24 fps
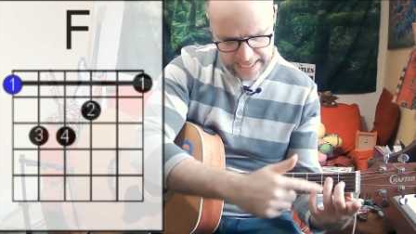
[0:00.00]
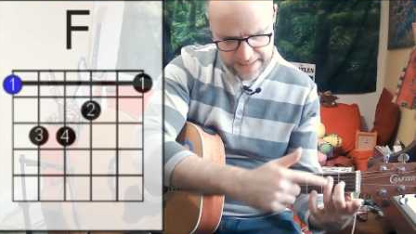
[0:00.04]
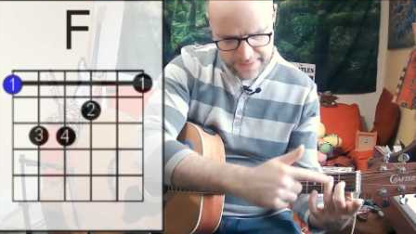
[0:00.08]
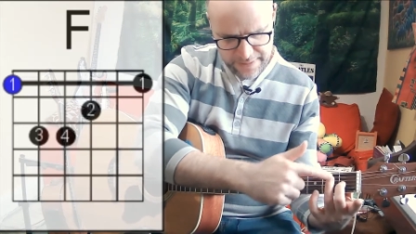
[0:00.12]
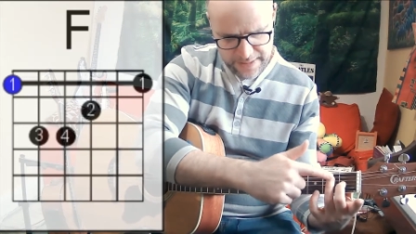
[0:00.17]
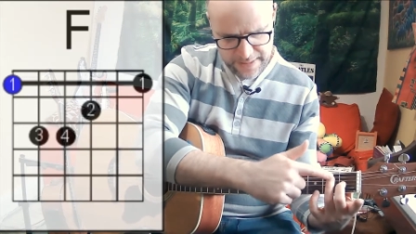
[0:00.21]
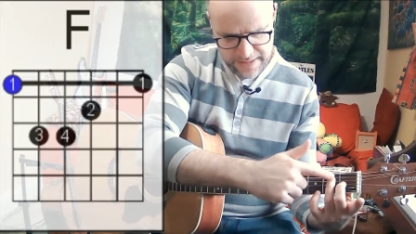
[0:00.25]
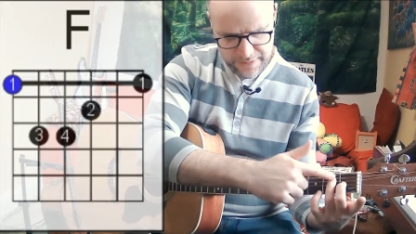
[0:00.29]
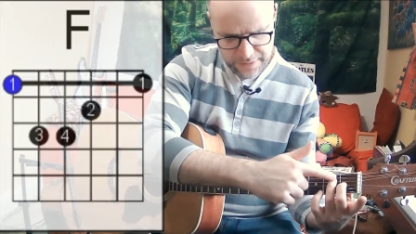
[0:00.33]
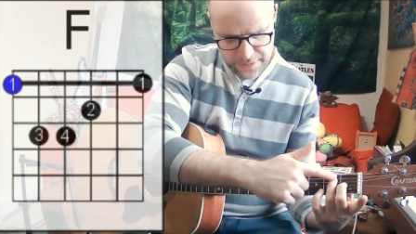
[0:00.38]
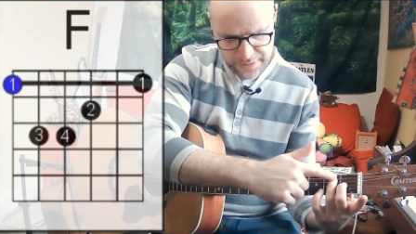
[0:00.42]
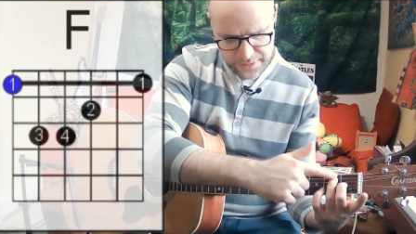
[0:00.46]

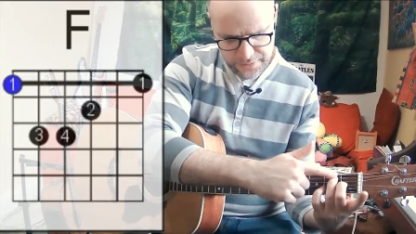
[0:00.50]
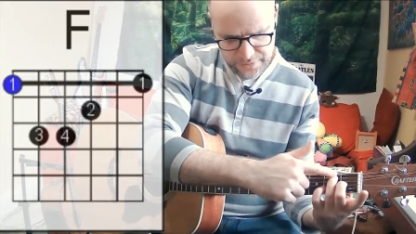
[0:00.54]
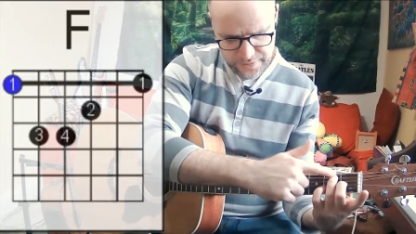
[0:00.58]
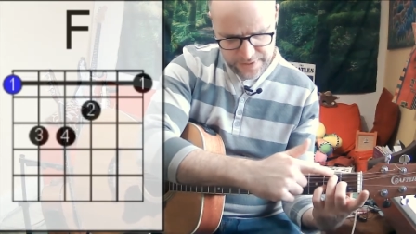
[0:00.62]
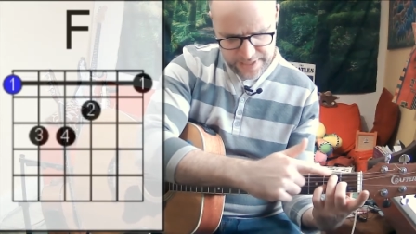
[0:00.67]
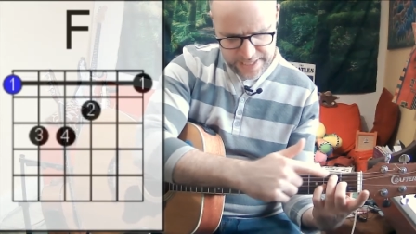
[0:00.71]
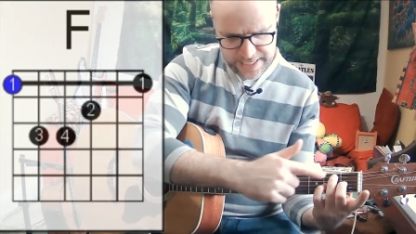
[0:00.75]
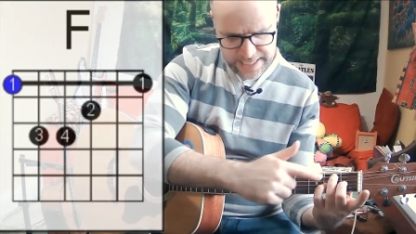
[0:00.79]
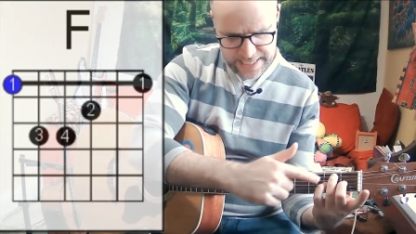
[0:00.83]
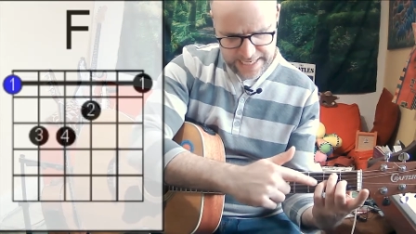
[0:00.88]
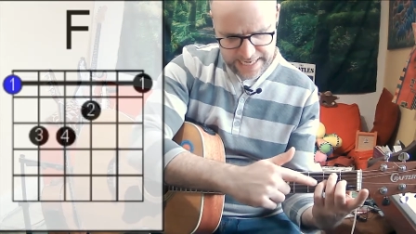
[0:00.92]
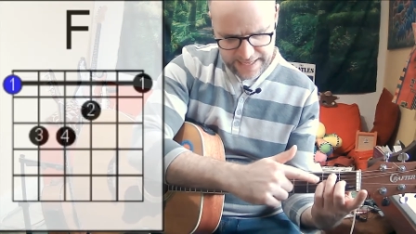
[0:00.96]
and then
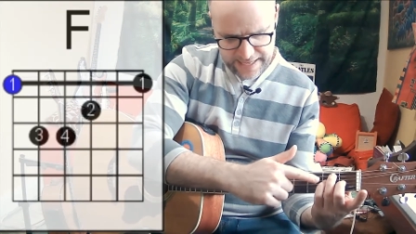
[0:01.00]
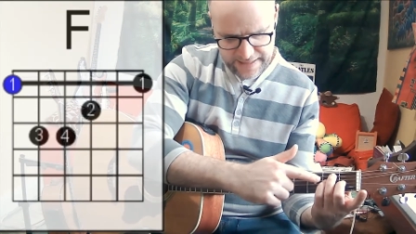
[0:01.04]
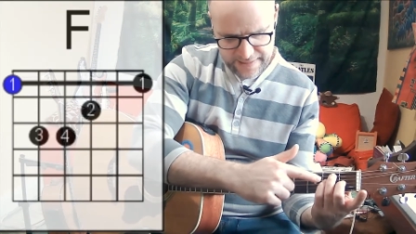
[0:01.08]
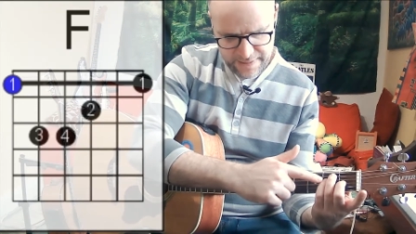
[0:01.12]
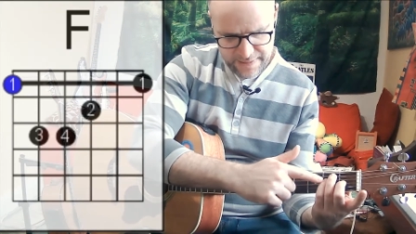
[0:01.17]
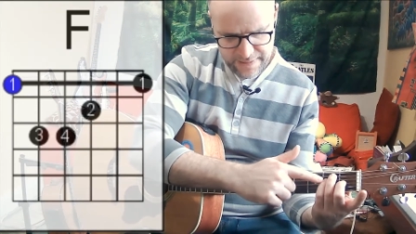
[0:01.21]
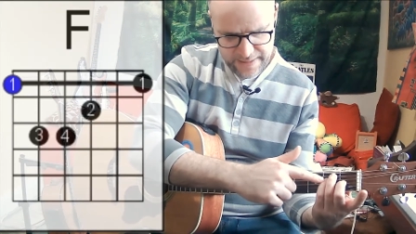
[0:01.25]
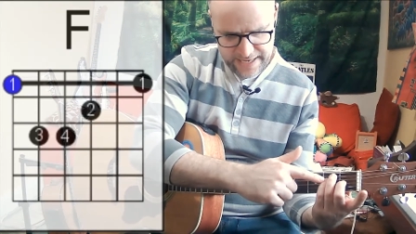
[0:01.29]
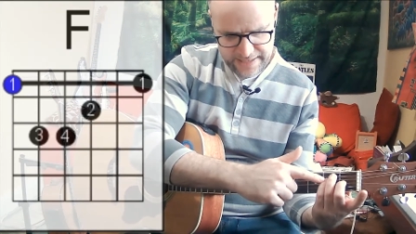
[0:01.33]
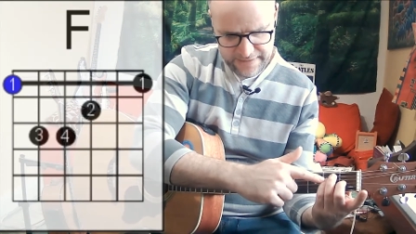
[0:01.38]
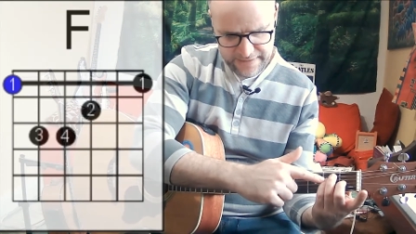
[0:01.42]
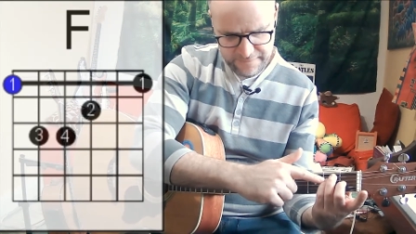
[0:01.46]
3
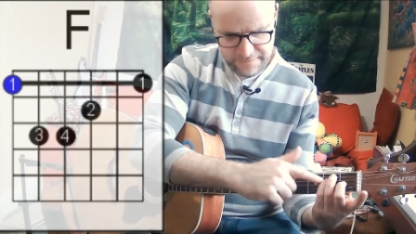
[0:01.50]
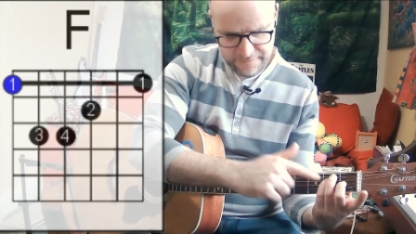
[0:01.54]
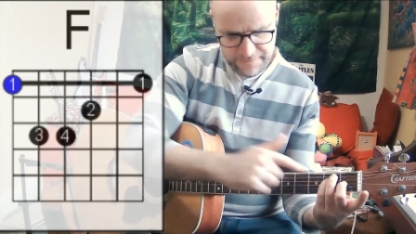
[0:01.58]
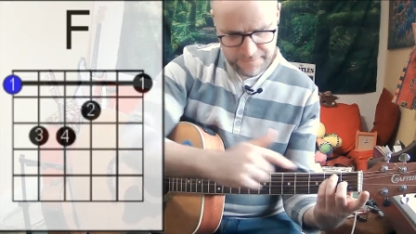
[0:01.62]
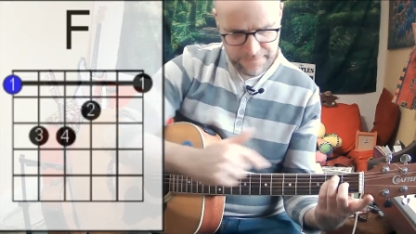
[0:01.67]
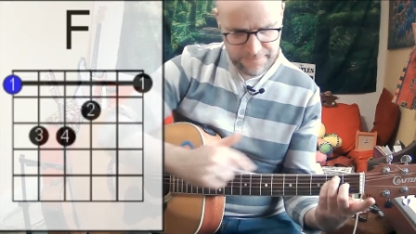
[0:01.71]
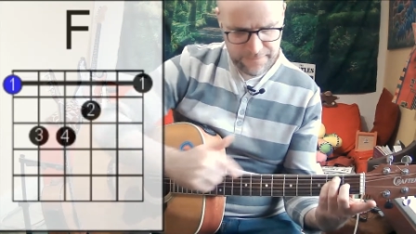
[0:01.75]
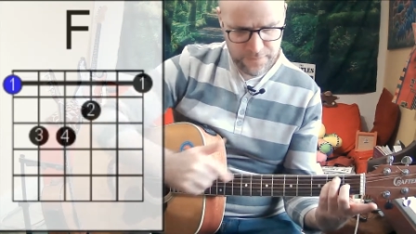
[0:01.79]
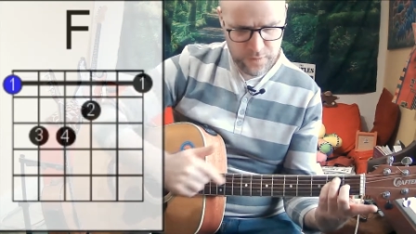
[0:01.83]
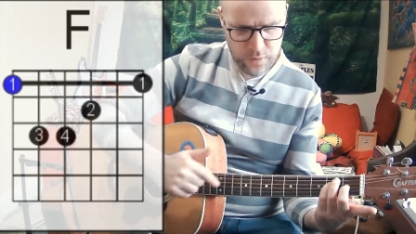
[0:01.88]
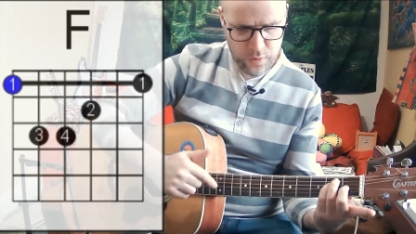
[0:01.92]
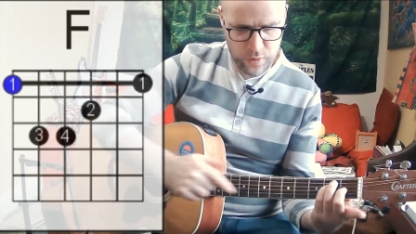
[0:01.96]
and
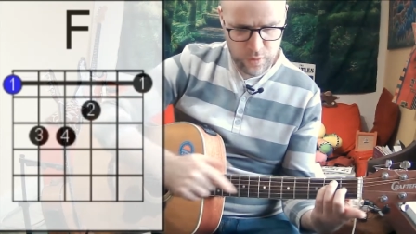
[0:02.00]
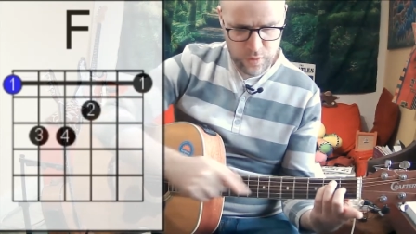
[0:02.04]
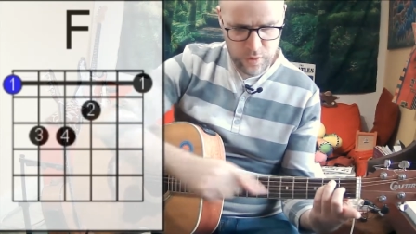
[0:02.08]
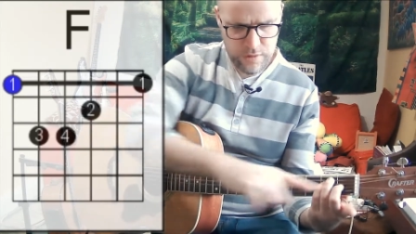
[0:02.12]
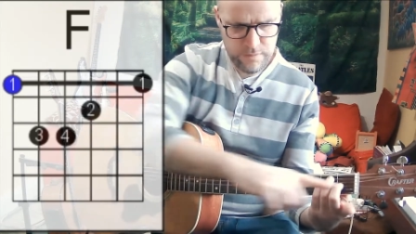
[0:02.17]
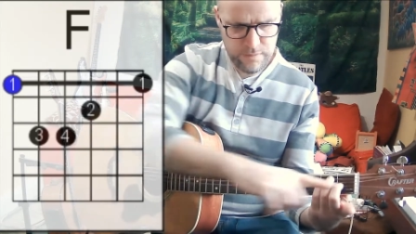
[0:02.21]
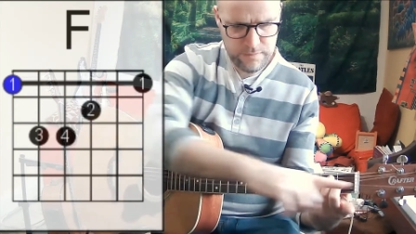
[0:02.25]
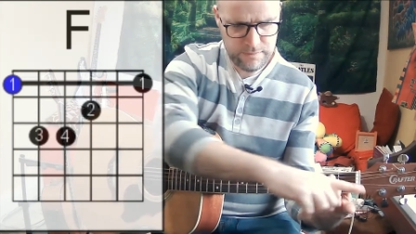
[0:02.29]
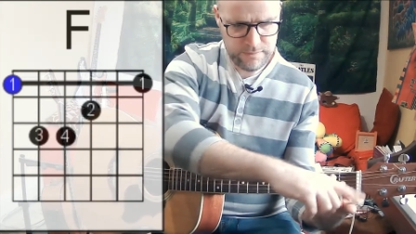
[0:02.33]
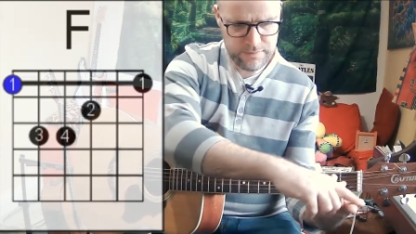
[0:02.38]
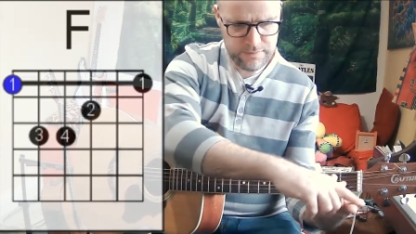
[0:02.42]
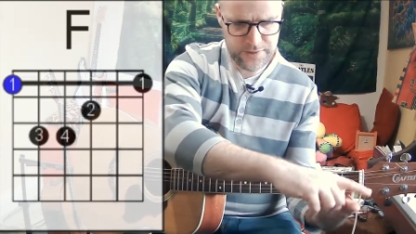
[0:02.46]
then
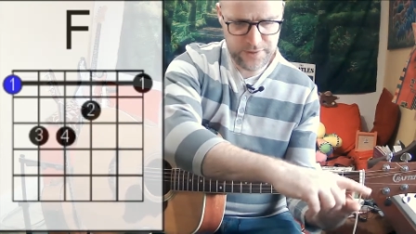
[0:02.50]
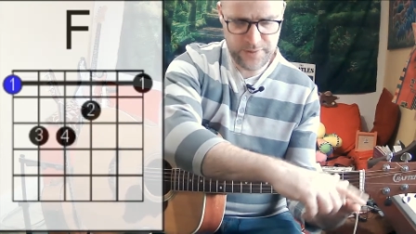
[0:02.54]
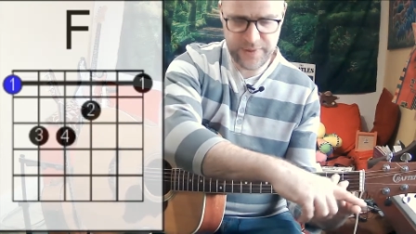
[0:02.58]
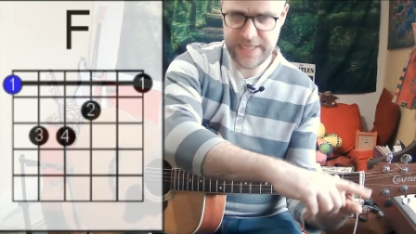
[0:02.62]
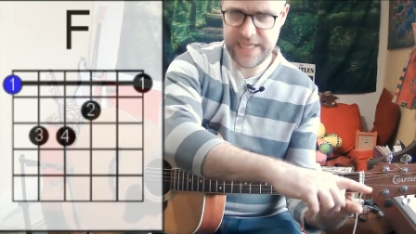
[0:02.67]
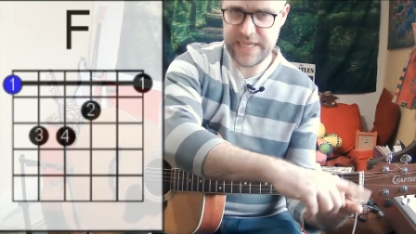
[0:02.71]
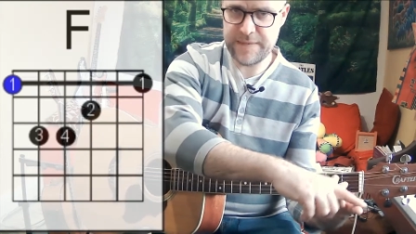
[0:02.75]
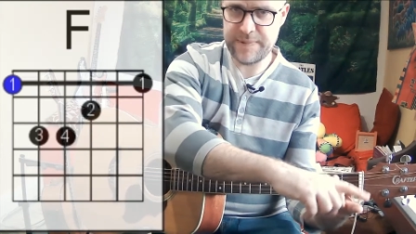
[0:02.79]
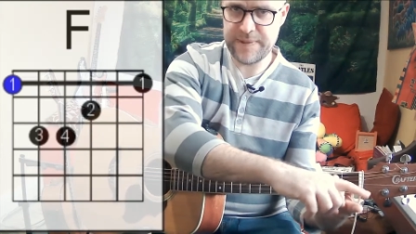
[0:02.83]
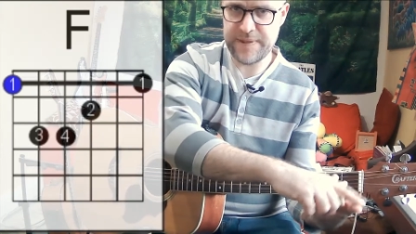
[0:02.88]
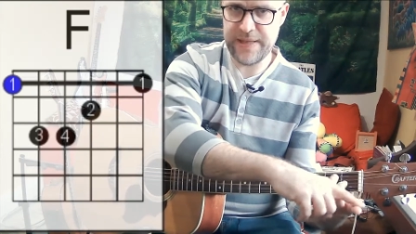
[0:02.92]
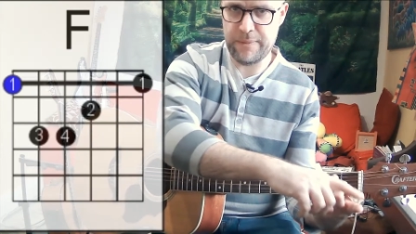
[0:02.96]
4,
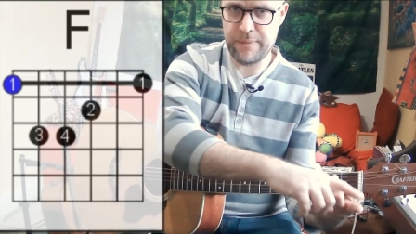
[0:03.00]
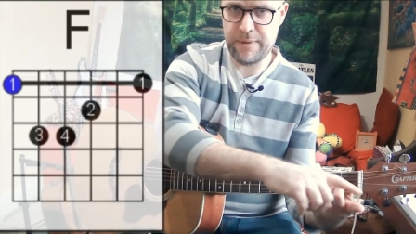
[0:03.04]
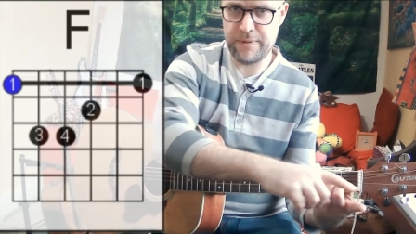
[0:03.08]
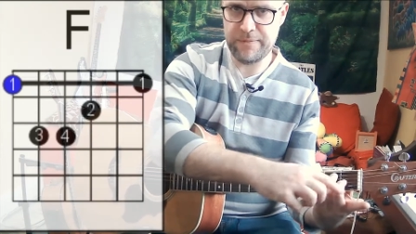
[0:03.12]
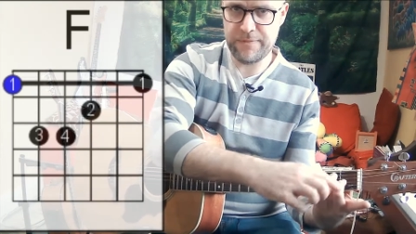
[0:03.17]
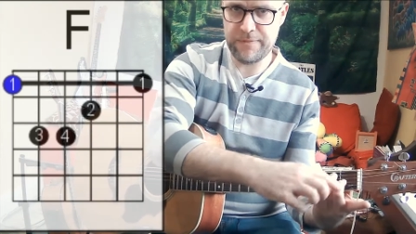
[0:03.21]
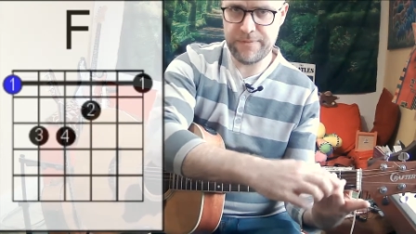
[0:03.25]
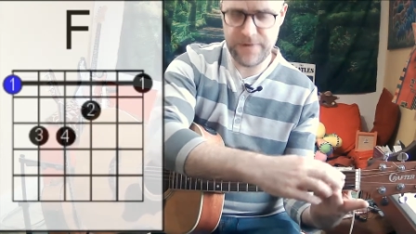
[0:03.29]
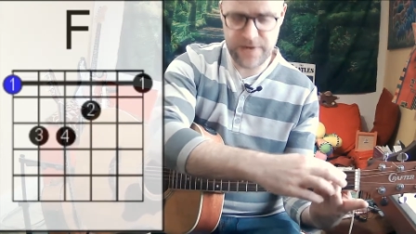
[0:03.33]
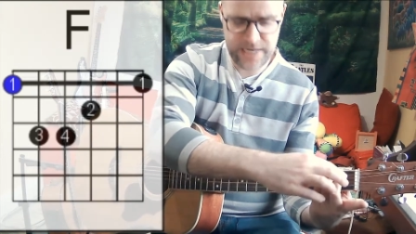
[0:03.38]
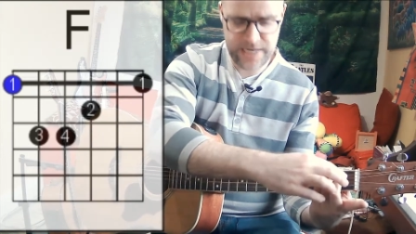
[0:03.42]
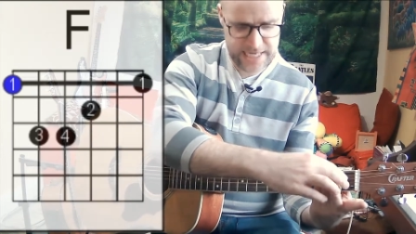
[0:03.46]
so we're keeping
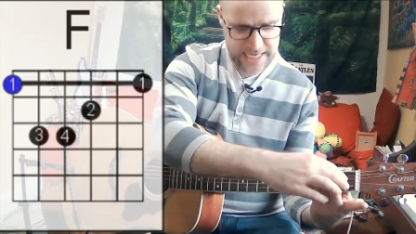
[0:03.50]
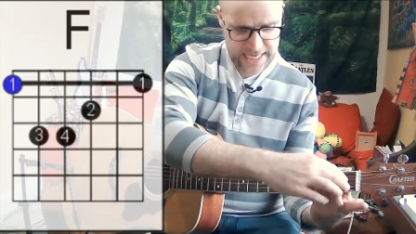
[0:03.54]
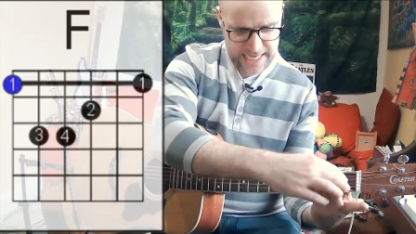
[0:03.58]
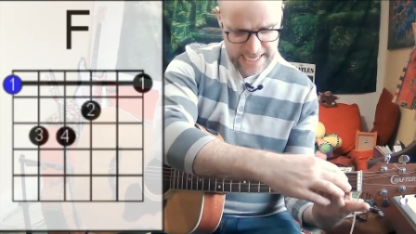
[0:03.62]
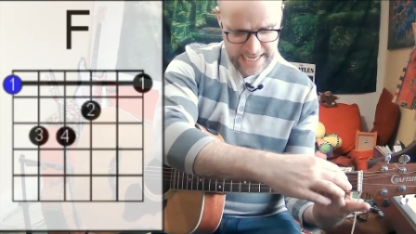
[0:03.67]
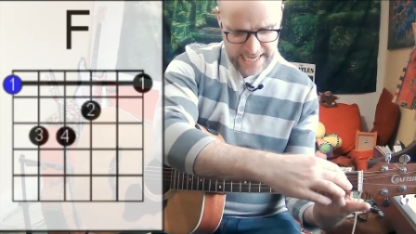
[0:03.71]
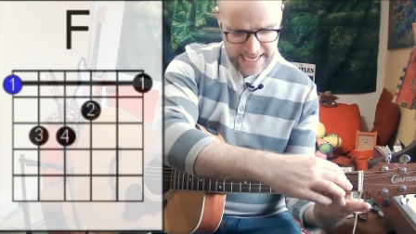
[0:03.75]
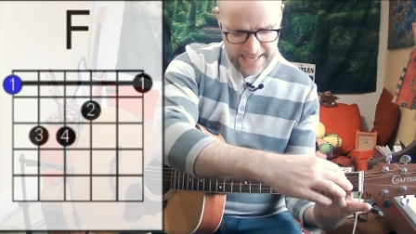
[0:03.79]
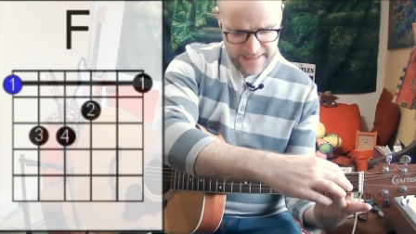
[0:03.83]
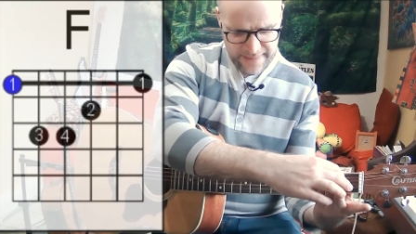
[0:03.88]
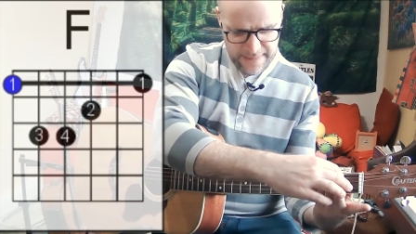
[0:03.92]
that one free,